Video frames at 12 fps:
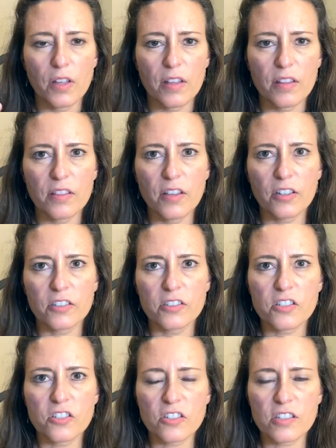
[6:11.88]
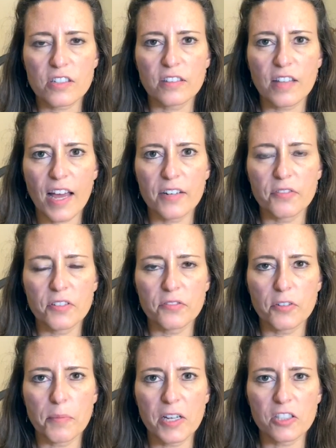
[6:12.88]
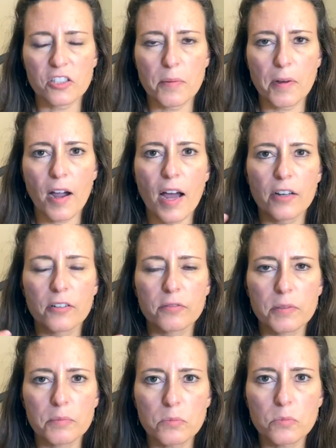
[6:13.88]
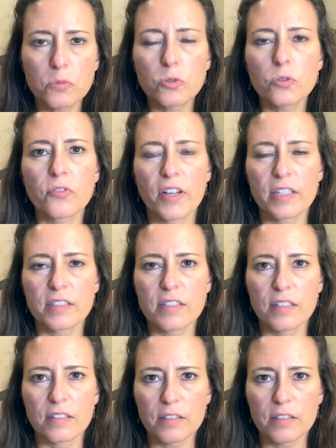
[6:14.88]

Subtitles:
there's just a lot of information about how to remove it